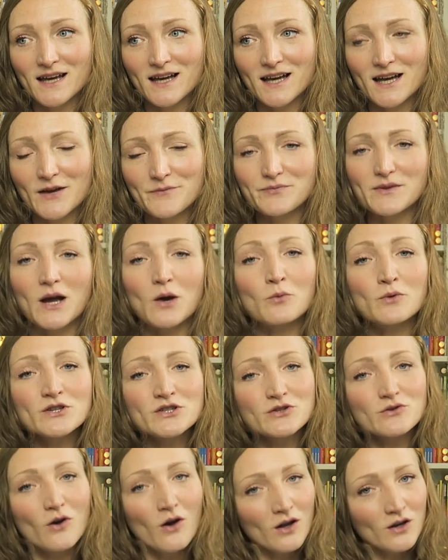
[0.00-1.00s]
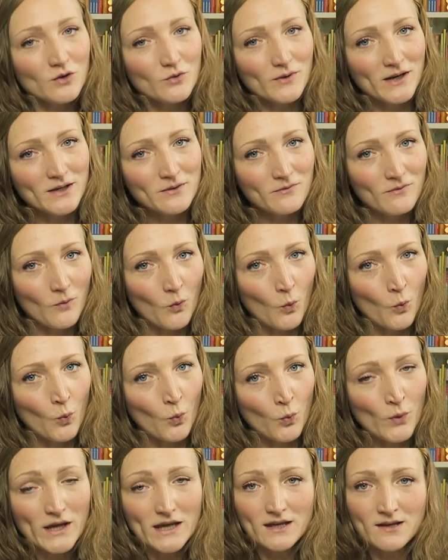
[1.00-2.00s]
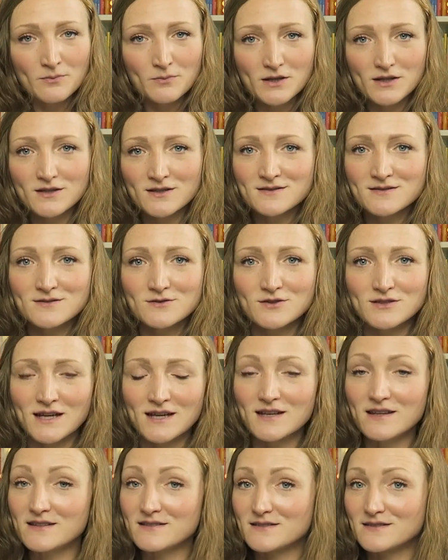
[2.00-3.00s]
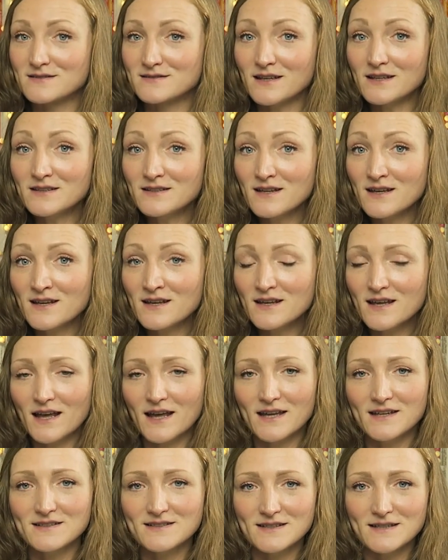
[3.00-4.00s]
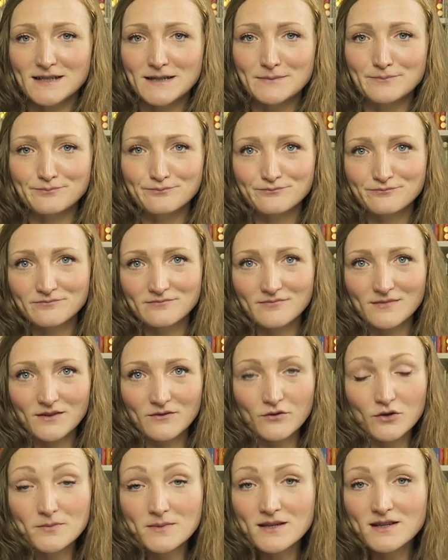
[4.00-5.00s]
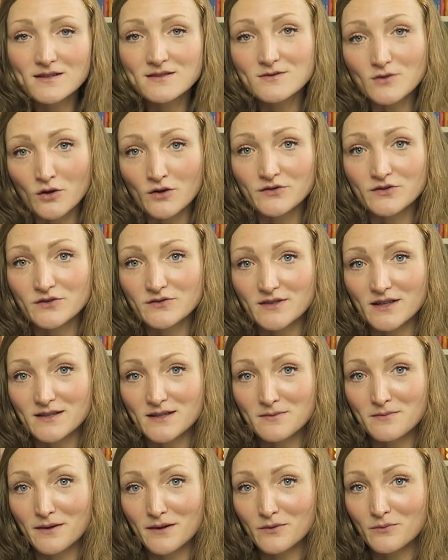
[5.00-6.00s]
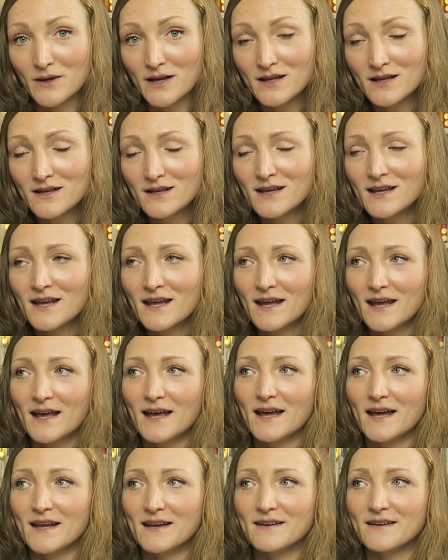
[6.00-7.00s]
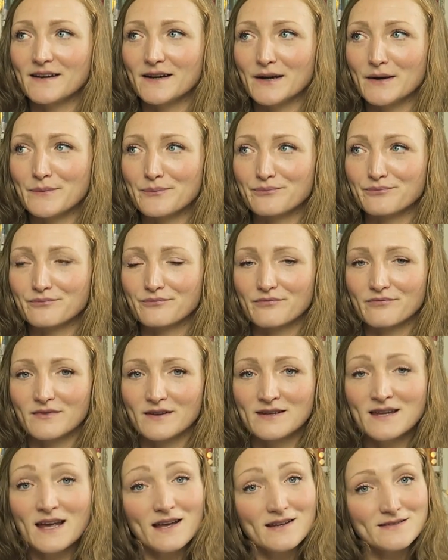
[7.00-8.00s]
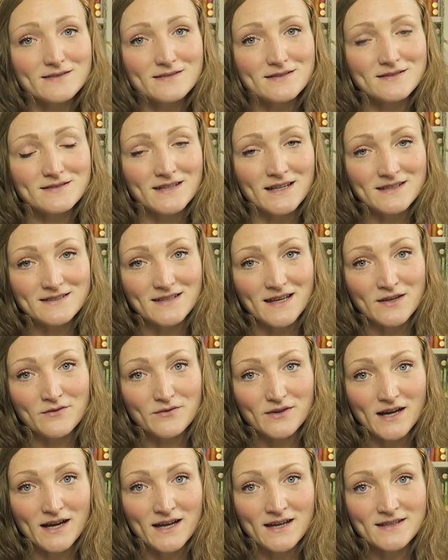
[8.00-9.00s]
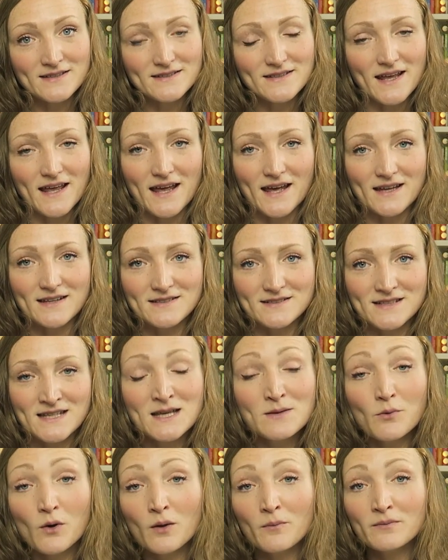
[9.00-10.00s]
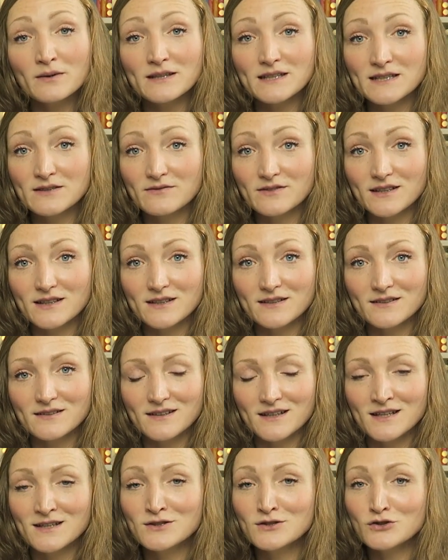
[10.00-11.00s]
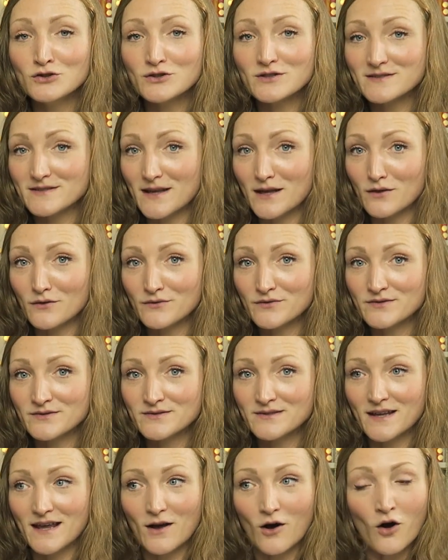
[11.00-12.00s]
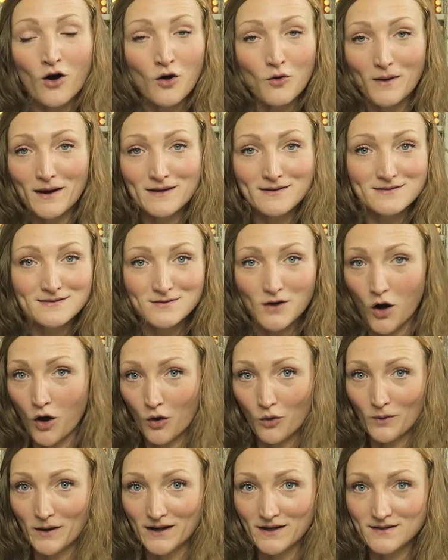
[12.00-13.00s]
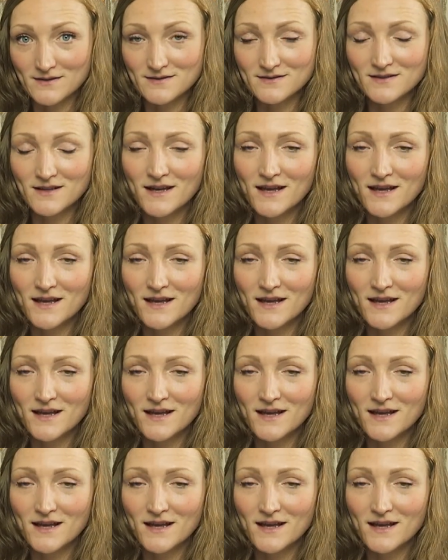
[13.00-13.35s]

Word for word: Um, I wish you all a great week because today is Sunday and... Um, for me it's also Sunday, by the way. And um, yes, stay safe guys and keep on believing in yourselves, always always.